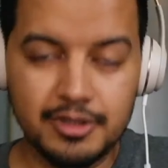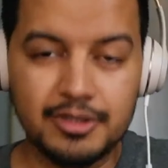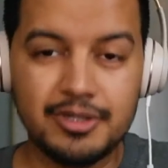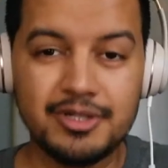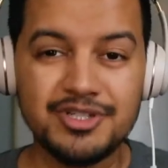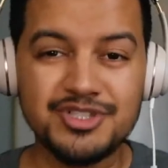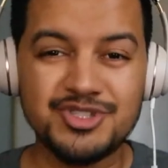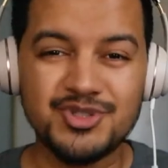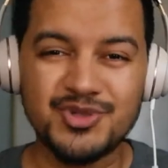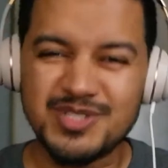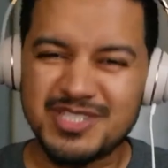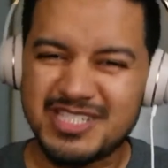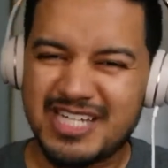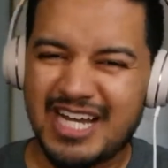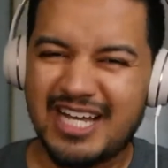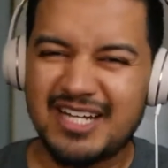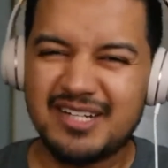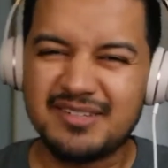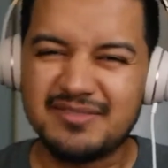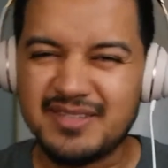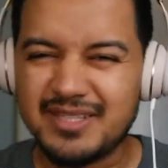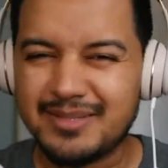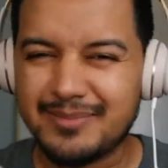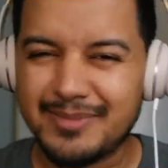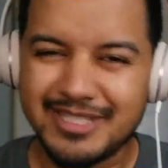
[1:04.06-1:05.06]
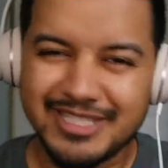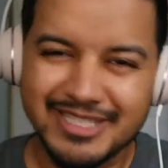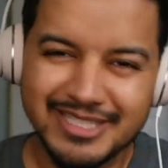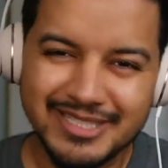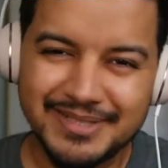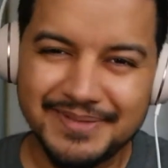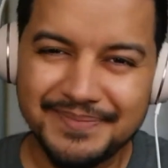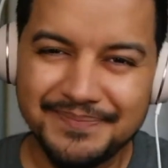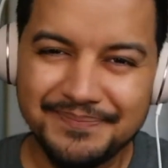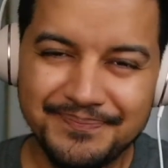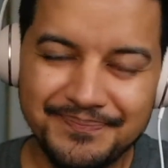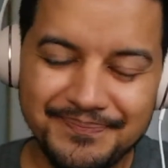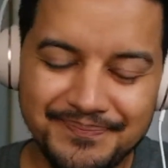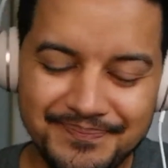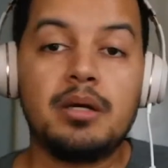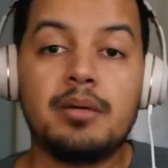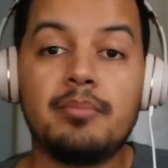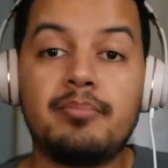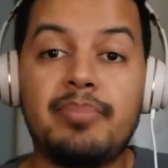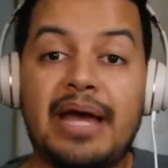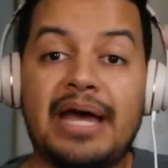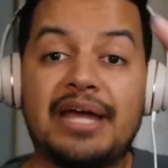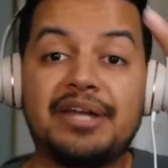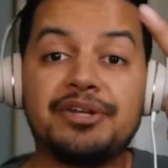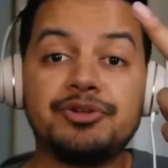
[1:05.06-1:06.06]
So it's kind of limited.
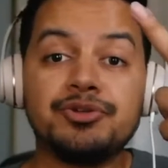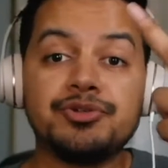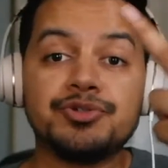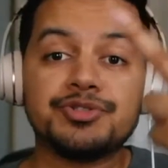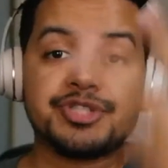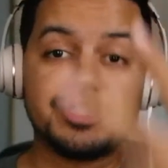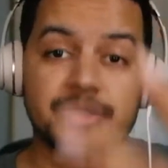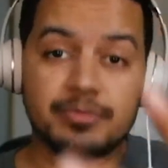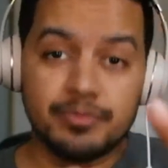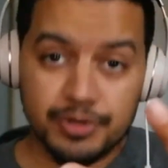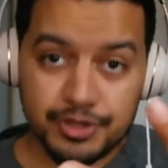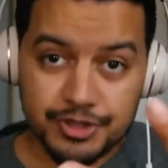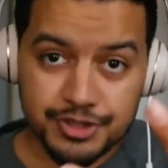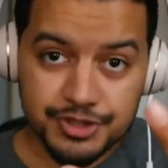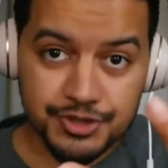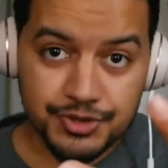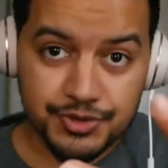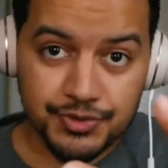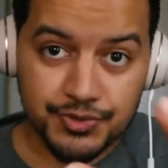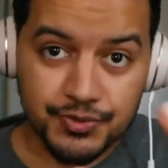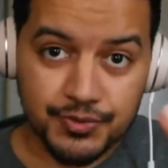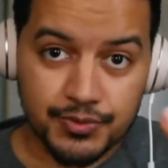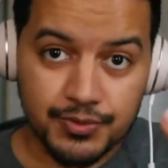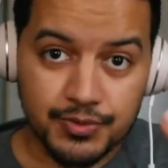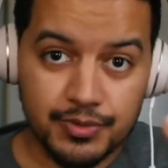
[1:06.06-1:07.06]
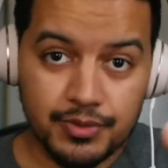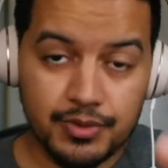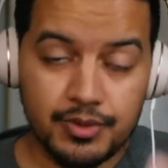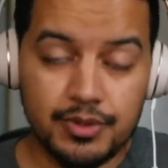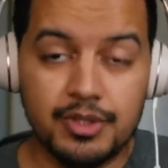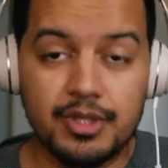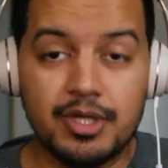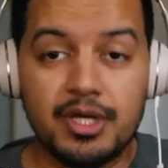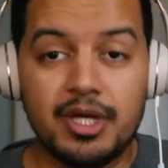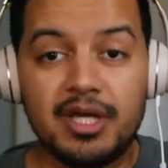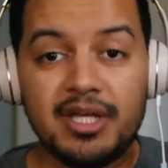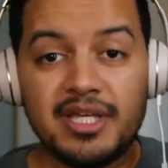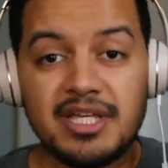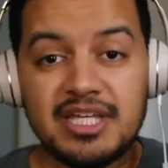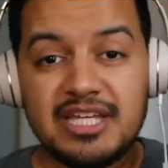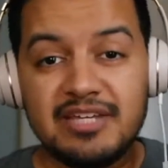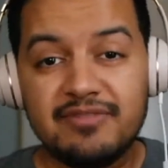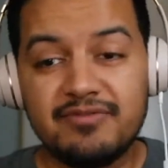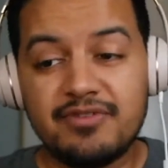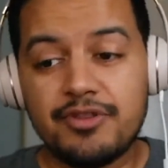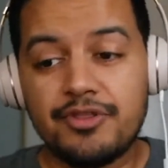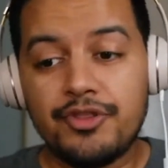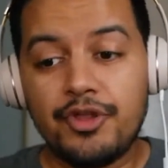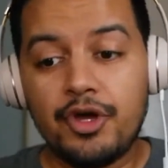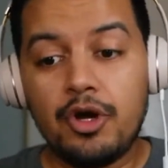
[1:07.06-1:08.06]
Bad news number 2.
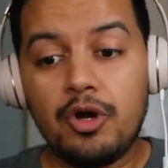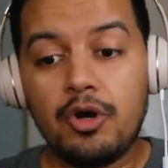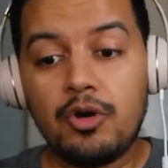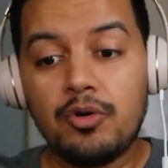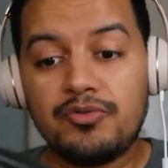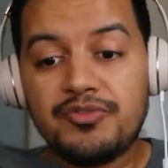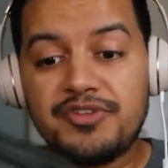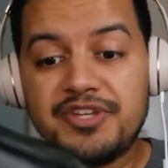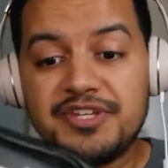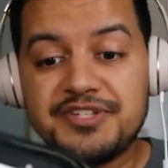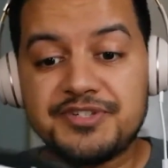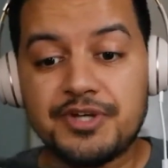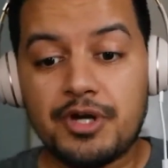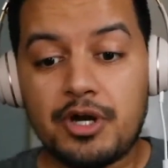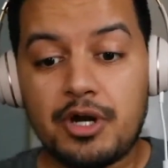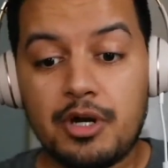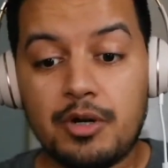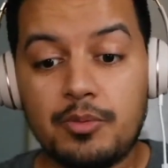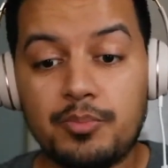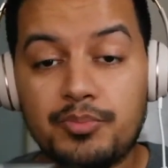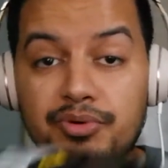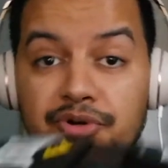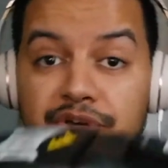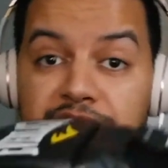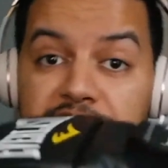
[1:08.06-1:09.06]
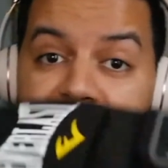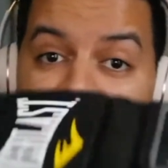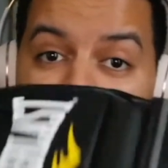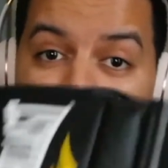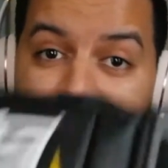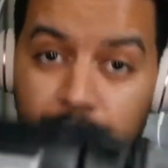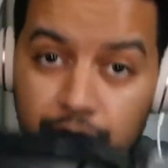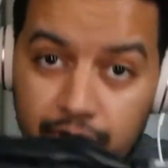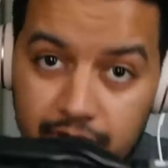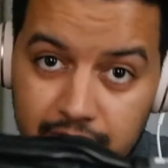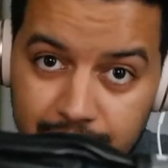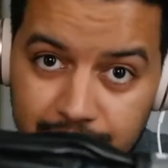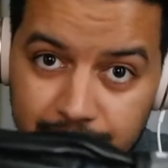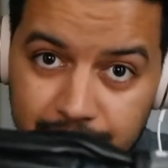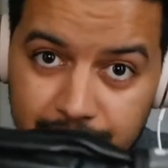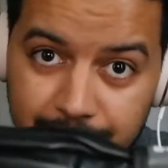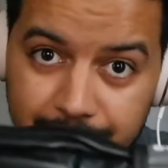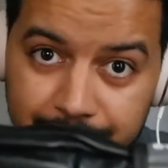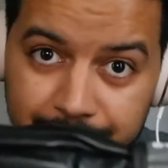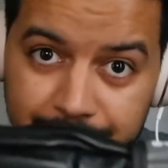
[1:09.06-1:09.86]
Even though these are pretty affordable,